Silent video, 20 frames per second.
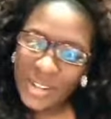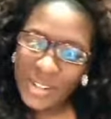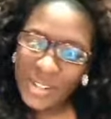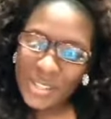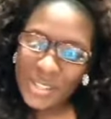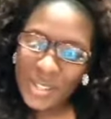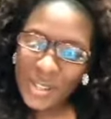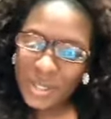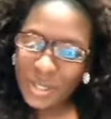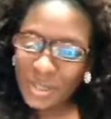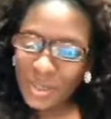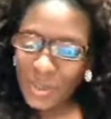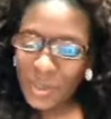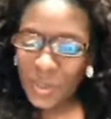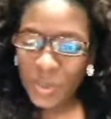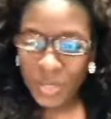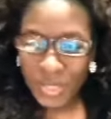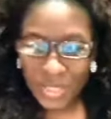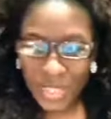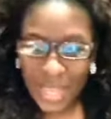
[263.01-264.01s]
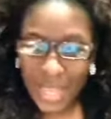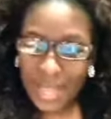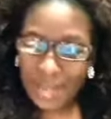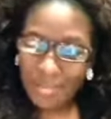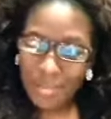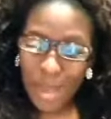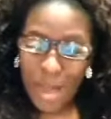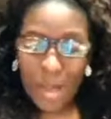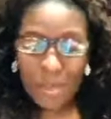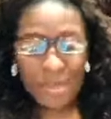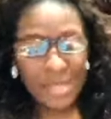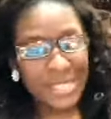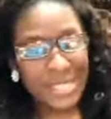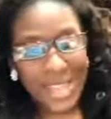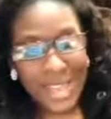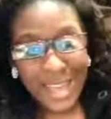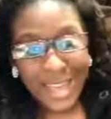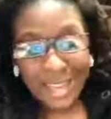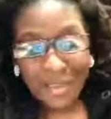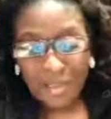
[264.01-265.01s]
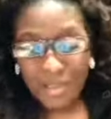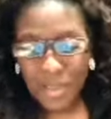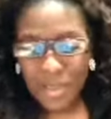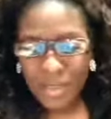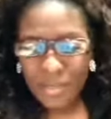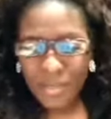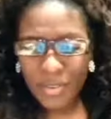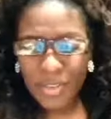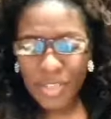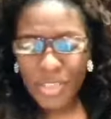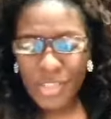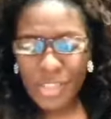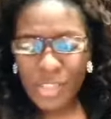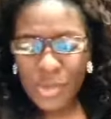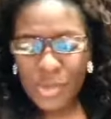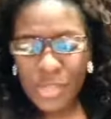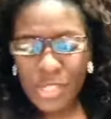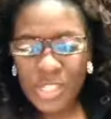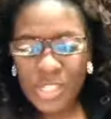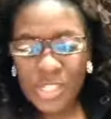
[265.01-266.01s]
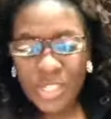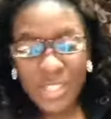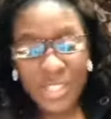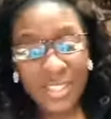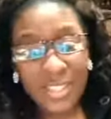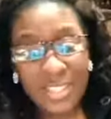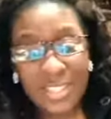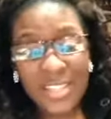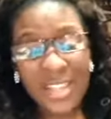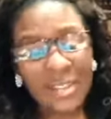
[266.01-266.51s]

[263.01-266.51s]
are in law school and have mom and dad pay for the tuition.